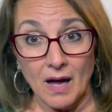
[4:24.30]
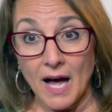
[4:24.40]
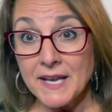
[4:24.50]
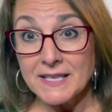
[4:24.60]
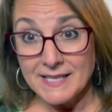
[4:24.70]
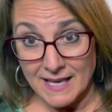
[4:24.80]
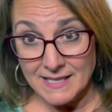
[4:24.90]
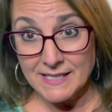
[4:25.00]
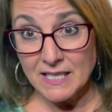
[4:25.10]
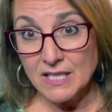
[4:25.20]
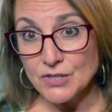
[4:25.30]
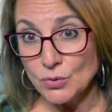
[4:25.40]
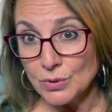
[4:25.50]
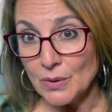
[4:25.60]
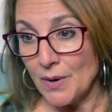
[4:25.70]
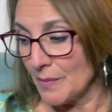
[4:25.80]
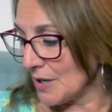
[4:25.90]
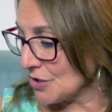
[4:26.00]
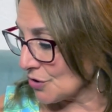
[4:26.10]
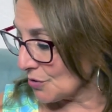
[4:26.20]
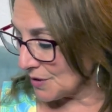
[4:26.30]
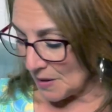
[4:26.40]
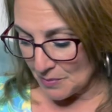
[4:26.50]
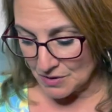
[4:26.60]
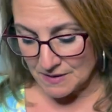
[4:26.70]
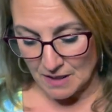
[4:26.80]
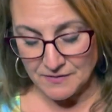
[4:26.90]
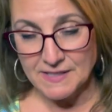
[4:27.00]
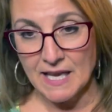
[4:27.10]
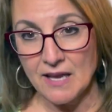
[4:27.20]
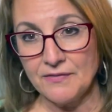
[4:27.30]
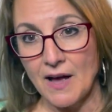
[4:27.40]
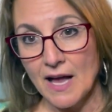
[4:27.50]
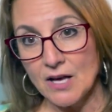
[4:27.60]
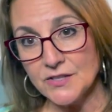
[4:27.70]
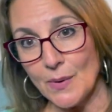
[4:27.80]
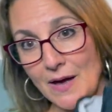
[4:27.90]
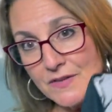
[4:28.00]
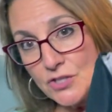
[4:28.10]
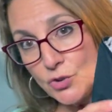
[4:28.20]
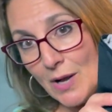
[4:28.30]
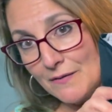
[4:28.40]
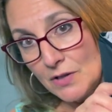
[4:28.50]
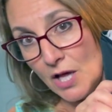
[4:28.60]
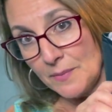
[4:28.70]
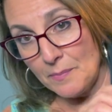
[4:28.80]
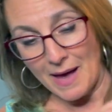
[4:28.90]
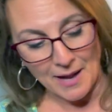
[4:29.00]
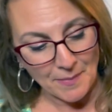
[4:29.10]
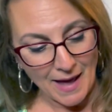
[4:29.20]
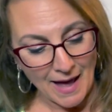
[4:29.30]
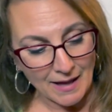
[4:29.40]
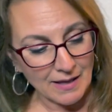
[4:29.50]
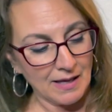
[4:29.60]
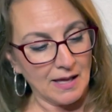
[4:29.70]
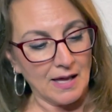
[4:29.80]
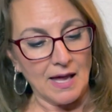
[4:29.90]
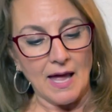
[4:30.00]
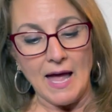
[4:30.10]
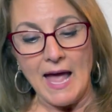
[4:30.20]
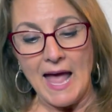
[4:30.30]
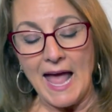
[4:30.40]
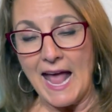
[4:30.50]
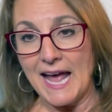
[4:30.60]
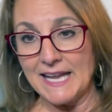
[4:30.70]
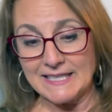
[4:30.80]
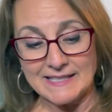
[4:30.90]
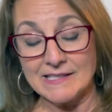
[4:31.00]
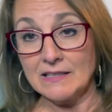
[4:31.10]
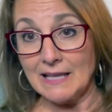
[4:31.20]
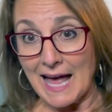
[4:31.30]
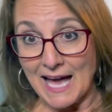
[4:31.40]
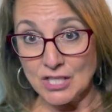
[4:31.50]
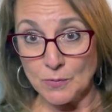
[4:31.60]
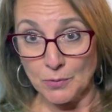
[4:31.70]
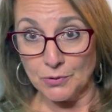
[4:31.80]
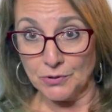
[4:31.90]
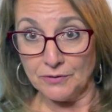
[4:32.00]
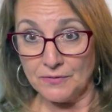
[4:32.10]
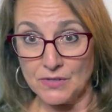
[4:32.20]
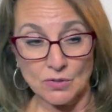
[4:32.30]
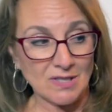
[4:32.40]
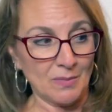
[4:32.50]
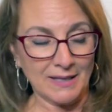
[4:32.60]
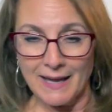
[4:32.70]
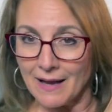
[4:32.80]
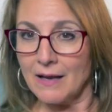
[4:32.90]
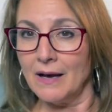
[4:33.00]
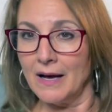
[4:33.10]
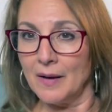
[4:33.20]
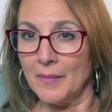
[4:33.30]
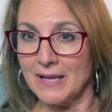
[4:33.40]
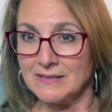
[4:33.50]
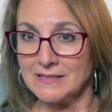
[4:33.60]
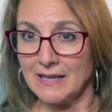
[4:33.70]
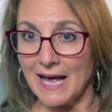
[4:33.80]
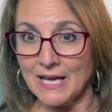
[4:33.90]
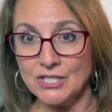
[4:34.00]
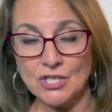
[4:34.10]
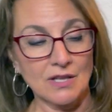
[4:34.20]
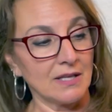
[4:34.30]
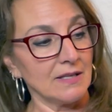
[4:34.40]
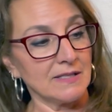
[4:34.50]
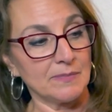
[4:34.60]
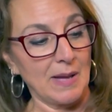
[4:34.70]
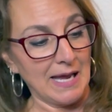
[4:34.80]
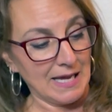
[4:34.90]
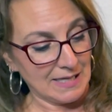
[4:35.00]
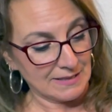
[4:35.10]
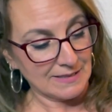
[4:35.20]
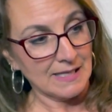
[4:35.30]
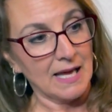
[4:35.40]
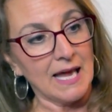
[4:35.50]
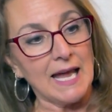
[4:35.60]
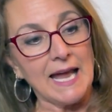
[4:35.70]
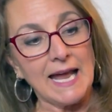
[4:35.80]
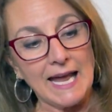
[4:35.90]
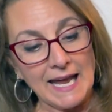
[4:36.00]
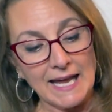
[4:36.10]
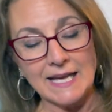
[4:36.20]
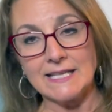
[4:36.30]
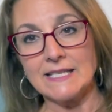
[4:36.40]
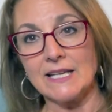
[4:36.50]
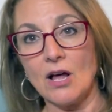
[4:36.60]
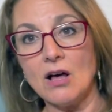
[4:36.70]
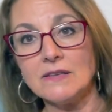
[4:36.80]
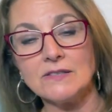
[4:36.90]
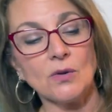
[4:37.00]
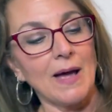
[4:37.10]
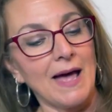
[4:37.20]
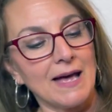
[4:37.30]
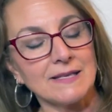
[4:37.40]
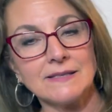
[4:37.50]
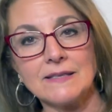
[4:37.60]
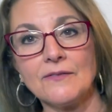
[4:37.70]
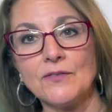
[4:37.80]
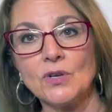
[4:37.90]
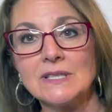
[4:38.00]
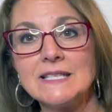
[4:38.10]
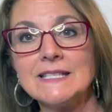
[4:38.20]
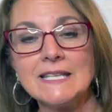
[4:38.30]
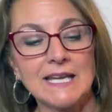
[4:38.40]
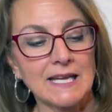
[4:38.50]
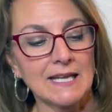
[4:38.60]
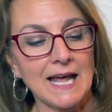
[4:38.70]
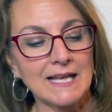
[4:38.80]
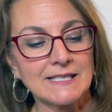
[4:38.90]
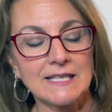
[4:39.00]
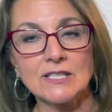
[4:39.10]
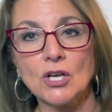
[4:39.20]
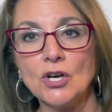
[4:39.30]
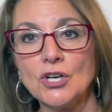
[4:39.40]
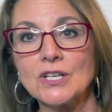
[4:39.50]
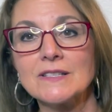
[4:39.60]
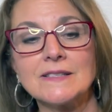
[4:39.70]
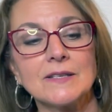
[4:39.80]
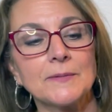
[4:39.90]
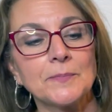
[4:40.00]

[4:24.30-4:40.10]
unattended because you really want to make sure you keep your stuff safe. I also have this Travelon backpack and it's slash proof so someone can't come and slash these bands and it also has, if you can see, it has these hooks.